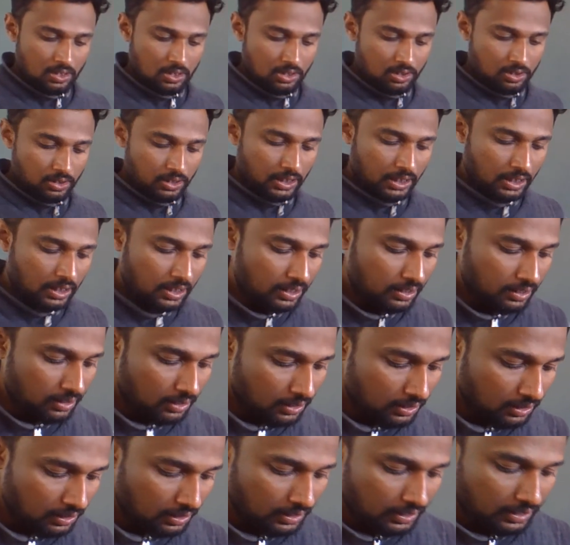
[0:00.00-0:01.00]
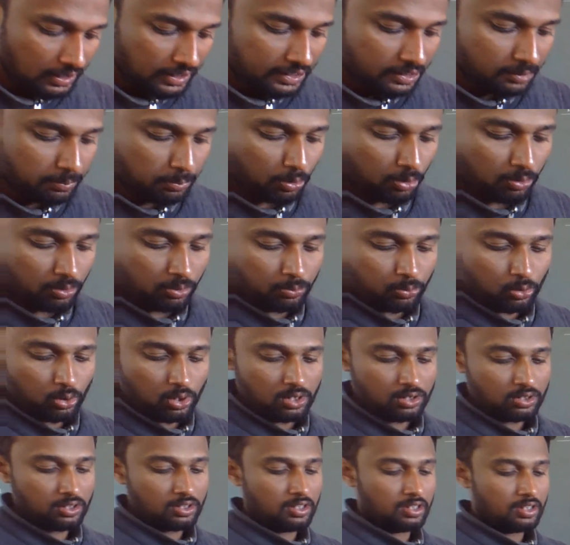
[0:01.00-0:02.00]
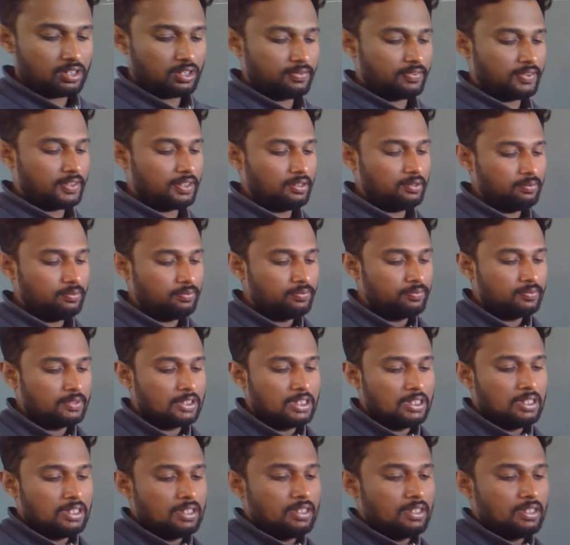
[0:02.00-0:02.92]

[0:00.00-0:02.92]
So here in eighth problem, what they have given?